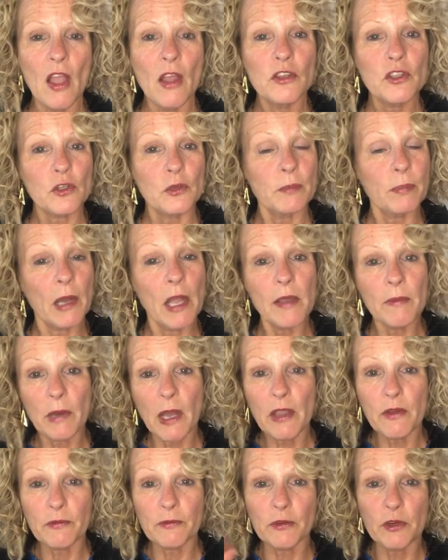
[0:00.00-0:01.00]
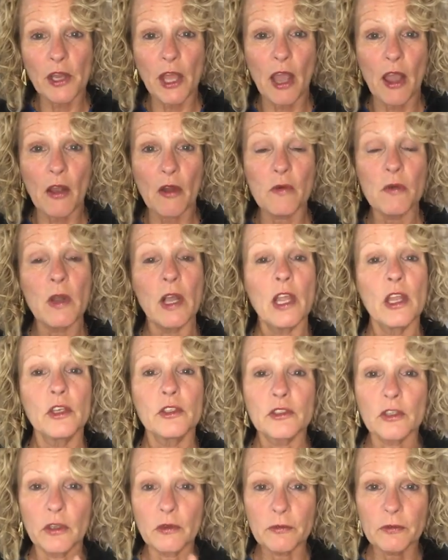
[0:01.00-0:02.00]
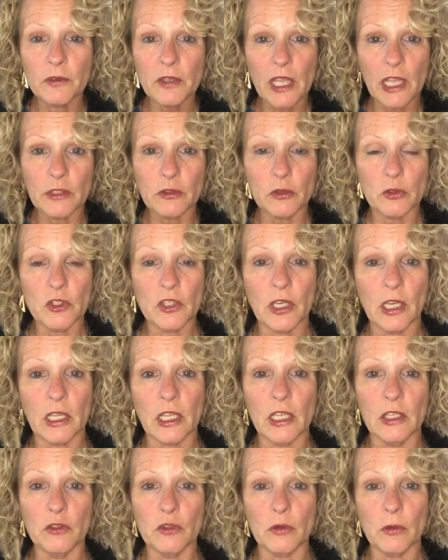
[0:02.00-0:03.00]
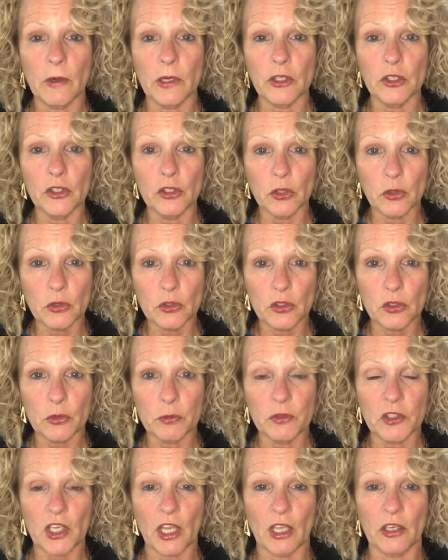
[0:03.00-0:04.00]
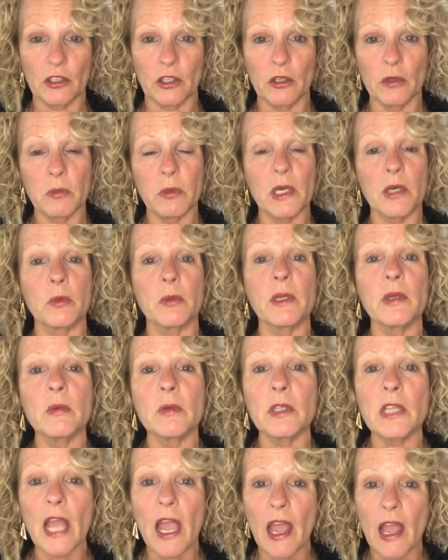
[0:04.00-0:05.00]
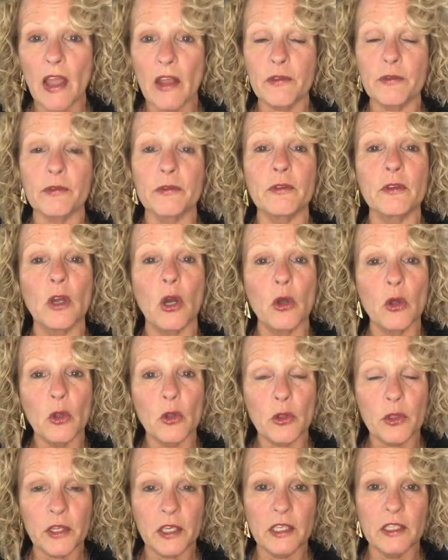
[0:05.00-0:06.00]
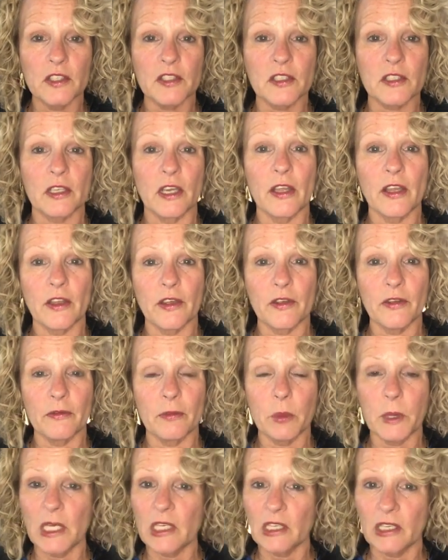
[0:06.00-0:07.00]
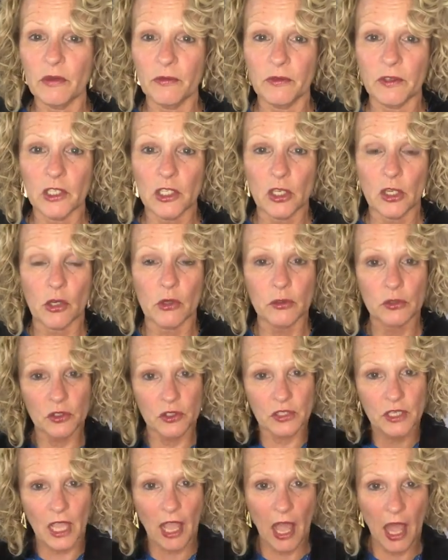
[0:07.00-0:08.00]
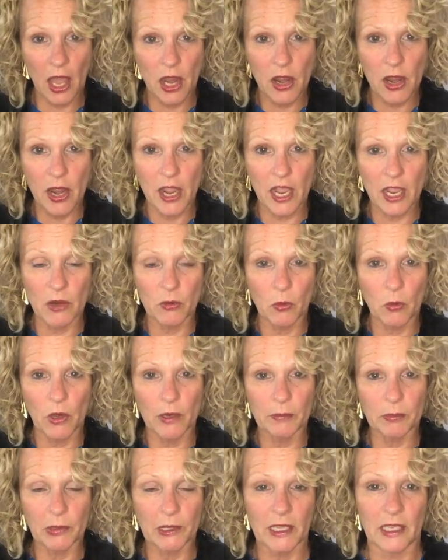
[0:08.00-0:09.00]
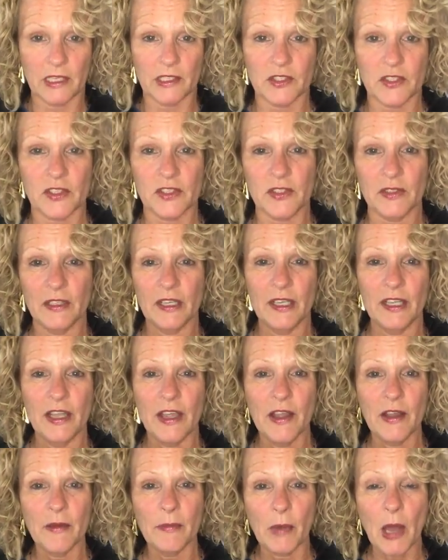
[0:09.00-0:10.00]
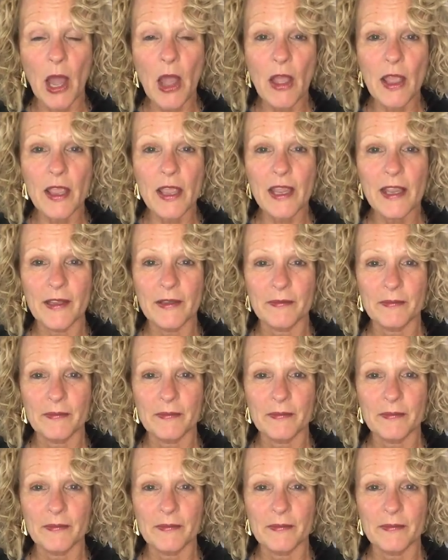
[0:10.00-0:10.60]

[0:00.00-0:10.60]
So bye-bye for now don't forget to check into our YouTube channel where we will have all these uh, weekly videos um, in one place. Bye!